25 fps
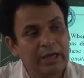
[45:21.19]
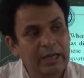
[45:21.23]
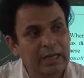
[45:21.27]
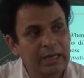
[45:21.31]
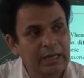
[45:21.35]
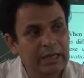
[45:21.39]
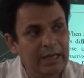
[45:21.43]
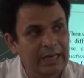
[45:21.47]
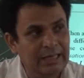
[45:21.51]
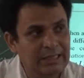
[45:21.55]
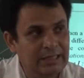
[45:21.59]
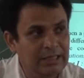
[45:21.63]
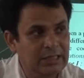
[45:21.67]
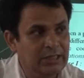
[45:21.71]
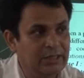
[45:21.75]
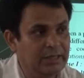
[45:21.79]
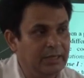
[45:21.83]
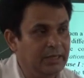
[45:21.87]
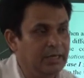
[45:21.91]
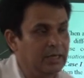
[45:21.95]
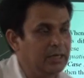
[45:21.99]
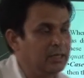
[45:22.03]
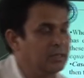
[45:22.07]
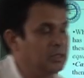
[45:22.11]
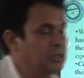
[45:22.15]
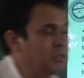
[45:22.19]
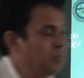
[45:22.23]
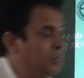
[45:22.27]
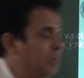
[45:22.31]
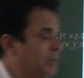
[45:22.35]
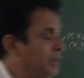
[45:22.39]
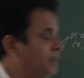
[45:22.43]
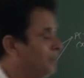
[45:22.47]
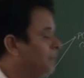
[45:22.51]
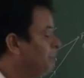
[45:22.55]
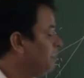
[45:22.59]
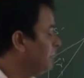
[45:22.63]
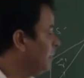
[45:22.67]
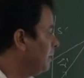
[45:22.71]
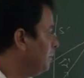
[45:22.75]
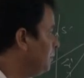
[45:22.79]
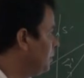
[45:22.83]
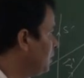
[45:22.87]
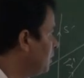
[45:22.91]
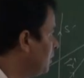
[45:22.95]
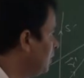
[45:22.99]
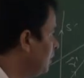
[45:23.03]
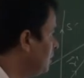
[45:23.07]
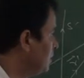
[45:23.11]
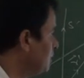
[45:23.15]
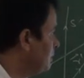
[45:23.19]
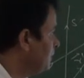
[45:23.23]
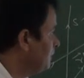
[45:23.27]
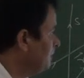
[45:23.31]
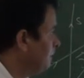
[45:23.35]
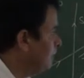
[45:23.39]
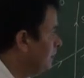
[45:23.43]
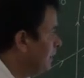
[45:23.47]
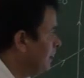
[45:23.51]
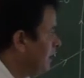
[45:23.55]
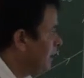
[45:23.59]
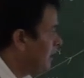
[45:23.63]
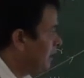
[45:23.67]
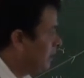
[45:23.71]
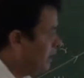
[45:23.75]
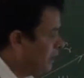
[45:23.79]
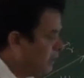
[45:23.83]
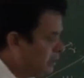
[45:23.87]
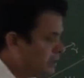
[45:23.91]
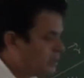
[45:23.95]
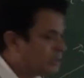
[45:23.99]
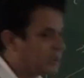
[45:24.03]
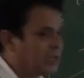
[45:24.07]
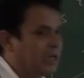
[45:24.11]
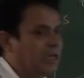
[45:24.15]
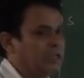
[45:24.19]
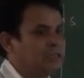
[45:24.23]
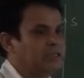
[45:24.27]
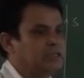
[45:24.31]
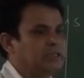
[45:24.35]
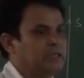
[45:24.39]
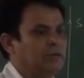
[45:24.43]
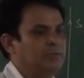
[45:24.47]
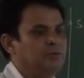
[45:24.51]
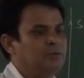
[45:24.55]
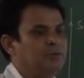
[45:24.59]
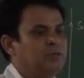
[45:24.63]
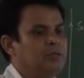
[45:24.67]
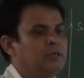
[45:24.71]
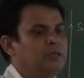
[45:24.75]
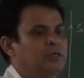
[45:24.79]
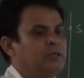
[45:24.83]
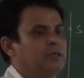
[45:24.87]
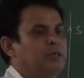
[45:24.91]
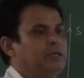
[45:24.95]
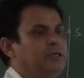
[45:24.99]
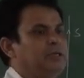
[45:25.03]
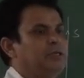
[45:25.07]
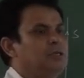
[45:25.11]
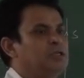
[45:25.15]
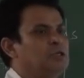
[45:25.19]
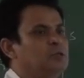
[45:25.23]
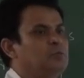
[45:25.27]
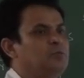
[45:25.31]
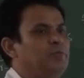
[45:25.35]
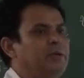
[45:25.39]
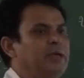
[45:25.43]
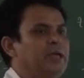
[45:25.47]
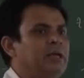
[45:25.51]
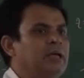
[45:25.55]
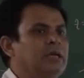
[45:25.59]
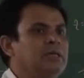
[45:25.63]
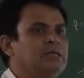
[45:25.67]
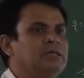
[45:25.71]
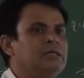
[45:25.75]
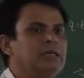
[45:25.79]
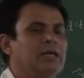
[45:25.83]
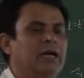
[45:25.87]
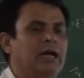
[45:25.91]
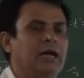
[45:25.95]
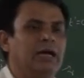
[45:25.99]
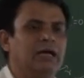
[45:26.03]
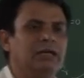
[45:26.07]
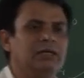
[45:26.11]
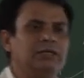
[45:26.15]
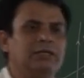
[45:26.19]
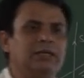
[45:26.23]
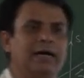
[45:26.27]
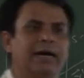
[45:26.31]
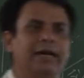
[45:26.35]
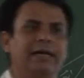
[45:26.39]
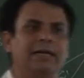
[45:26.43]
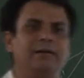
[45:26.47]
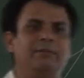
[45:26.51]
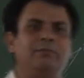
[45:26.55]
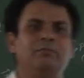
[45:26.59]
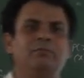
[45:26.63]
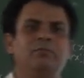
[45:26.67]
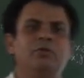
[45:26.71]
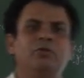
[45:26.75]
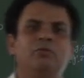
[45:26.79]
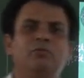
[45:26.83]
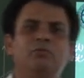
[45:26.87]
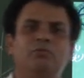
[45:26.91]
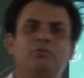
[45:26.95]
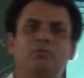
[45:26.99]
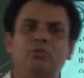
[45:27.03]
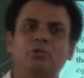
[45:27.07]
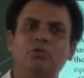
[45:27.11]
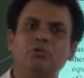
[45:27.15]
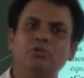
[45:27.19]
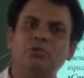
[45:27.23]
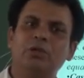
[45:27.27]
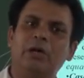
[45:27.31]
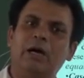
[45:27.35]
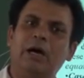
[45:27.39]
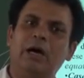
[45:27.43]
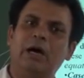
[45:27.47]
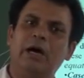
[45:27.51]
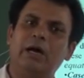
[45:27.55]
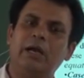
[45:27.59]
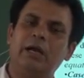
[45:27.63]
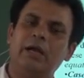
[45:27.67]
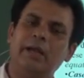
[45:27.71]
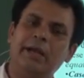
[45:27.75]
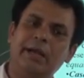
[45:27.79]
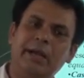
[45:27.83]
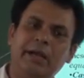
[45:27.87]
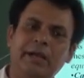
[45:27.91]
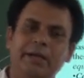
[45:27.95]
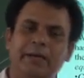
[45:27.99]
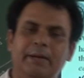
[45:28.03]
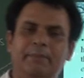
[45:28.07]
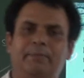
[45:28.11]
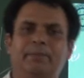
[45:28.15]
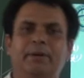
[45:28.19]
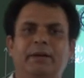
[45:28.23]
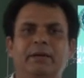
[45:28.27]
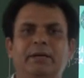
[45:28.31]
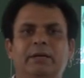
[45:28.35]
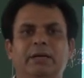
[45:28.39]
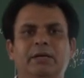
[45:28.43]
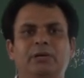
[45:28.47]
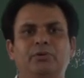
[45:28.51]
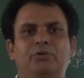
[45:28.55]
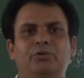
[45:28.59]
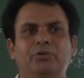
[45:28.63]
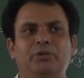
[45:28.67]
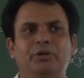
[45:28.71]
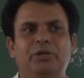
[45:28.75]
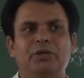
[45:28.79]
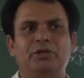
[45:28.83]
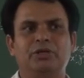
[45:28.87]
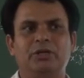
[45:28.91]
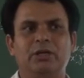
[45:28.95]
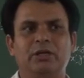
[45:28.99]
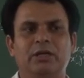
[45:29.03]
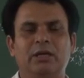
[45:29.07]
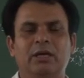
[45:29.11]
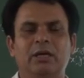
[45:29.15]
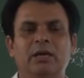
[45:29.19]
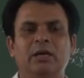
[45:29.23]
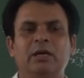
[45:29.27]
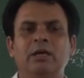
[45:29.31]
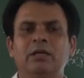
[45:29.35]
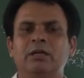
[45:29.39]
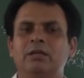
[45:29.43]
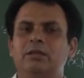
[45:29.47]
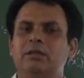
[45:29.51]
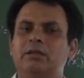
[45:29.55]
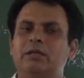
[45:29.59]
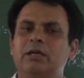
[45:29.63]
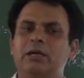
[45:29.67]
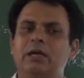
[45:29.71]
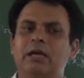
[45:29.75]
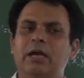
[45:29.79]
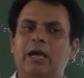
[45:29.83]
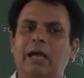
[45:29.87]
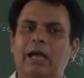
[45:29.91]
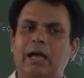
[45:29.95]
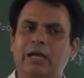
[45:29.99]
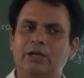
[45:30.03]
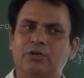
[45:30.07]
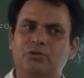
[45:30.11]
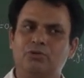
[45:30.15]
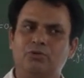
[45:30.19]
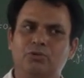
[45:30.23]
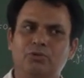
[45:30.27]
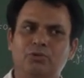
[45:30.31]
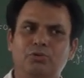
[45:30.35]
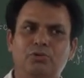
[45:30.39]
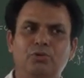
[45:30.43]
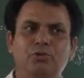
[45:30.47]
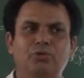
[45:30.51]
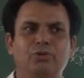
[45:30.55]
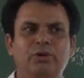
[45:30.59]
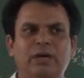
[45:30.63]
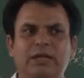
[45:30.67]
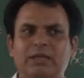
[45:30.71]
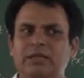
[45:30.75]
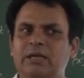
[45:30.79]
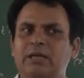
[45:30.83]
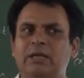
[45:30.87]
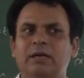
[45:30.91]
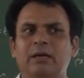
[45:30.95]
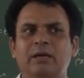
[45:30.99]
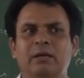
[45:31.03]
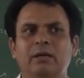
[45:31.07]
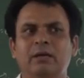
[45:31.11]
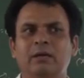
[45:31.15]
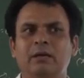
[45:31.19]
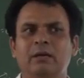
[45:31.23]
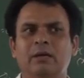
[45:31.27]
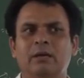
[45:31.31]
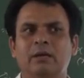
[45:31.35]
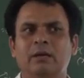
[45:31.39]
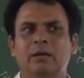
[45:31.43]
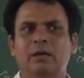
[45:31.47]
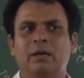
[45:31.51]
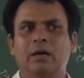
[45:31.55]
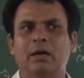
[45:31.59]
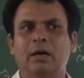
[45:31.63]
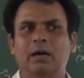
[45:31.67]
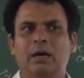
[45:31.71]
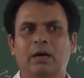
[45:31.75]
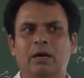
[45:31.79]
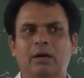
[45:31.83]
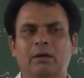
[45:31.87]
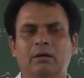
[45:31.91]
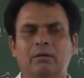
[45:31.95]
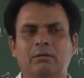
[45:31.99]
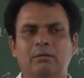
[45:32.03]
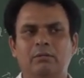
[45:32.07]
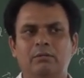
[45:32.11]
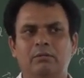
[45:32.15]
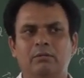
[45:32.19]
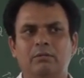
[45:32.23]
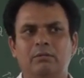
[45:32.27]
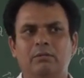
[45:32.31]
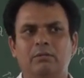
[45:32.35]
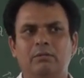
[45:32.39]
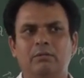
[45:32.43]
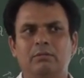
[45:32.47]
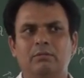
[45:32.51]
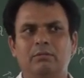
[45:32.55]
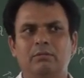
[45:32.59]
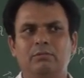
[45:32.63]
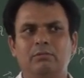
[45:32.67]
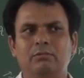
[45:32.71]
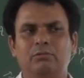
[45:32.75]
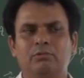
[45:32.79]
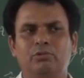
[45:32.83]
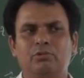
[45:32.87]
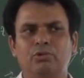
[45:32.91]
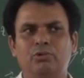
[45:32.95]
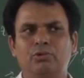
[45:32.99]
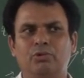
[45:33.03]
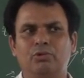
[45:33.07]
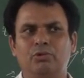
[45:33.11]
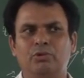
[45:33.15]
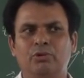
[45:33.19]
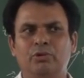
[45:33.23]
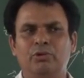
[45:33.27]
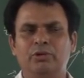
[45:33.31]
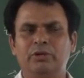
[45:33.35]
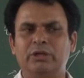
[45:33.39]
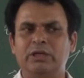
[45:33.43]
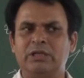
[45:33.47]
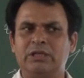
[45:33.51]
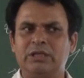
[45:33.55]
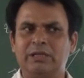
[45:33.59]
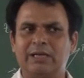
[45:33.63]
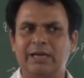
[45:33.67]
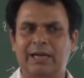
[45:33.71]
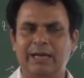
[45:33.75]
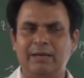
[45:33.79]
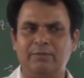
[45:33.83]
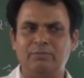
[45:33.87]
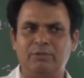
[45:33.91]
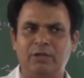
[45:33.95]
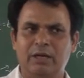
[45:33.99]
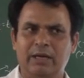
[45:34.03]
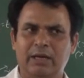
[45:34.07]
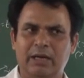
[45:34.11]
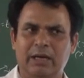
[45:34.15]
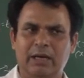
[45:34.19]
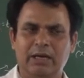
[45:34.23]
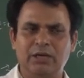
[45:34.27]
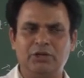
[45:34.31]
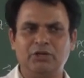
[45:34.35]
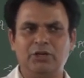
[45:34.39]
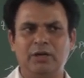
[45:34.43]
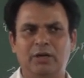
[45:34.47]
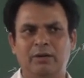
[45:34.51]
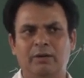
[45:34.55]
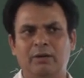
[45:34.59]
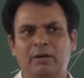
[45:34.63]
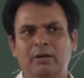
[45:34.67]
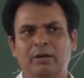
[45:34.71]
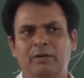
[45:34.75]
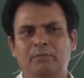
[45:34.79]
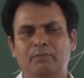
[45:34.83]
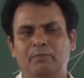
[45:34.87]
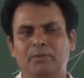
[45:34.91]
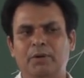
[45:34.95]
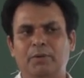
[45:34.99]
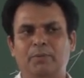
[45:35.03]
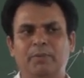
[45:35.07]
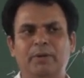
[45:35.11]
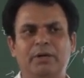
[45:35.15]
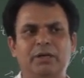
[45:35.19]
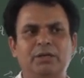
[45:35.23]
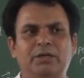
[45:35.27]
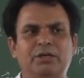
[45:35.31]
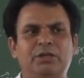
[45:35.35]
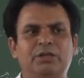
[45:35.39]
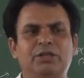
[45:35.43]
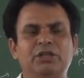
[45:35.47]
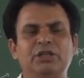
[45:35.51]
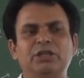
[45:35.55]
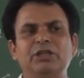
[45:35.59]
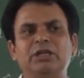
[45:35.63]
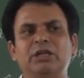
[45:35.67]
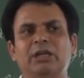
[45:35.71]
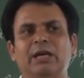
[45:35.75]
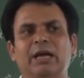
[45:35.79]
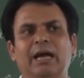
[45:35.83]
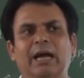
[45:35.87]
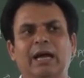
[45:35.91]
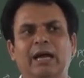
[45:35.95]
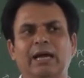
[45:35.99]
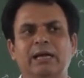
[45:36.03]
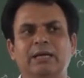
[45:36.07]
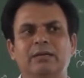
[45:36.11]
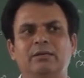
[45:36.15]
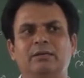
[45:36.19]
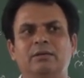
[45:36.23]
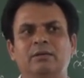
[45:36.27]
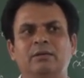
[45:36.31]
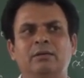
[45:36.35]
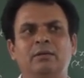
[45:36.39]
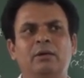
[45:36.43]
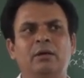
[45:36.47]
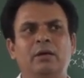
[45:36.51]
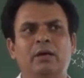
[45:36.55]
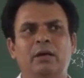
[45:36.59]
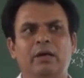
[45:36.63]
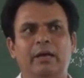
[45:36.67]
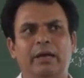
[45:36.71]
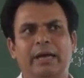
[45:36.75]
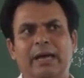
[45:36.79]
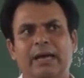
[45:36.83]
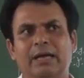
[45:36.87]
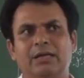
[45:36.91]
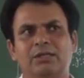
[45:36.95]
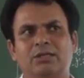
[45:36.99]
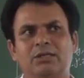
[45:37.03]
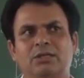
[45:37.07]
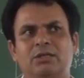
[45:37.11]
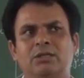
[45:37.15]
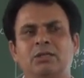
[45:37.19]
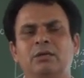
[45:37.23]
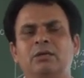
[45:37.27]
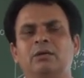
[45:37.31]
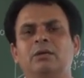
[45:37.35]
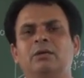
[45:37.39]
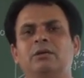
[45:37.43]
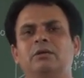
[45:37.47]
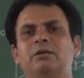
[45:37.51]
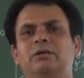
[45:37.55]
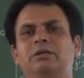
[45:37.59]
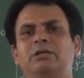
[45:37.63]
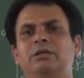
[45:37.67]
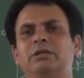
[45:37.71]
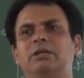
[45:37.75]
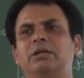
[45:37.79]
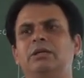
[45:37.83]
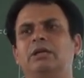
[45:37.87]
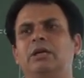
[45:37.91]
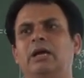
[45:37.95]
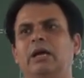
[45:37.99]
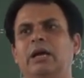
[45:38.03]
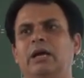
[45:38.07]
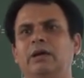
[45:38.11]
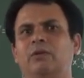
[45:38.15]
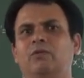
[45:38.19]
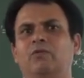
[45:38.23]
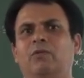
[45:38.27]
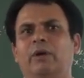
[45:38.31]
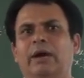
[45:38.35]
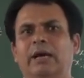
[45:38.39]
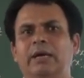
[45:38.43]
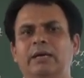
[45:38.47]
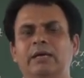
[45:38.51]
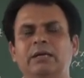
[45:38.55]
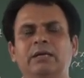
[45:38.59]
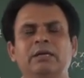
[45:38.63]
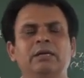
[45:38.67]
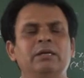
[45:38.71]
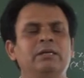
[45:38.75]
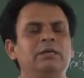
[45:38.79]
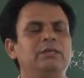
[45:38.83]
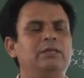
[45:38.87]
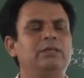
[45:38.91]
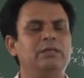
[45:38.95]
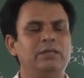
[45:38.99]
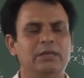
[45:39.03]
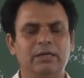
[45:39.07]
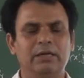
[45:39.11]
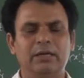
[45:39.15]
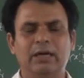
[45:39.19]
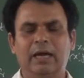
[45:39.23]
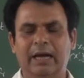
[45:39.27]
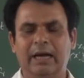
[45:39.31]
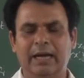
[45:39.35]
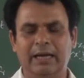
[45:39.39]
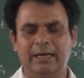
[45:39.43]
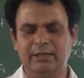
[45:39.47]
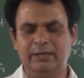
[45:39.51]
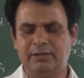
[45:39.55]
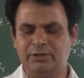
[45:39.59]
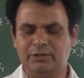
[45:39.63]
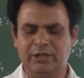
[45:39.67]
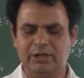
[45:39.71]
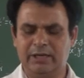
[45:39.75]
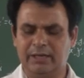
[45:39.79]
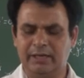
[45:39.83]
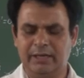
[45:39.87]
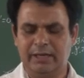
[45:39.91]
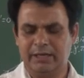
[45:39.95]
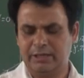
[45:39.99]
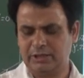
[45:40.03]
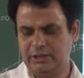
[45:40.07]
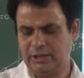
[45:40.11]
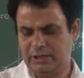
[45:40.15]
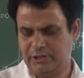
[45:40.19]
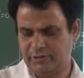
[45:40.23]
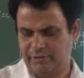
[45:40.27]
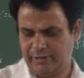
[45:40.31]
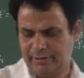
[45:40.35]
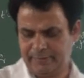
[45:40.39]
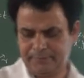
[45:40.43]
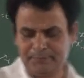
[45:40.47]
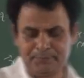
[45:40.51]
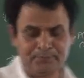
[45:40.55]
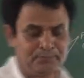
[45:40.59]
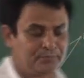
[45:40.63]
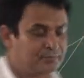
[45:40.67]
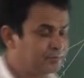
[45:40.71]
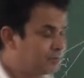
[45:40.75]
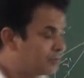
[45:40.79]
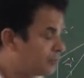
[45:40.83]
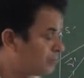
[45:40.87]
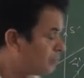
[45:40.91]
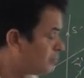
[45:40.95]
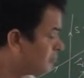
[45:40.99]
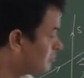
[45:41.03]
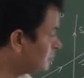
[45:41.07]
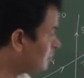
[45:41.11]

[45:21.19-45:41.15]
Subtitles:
Why he has stated this one? Because in his concept, space and time both are independent to each other. They have to do nothing to describe the relation between T and X, T and Y, T and Z, etc.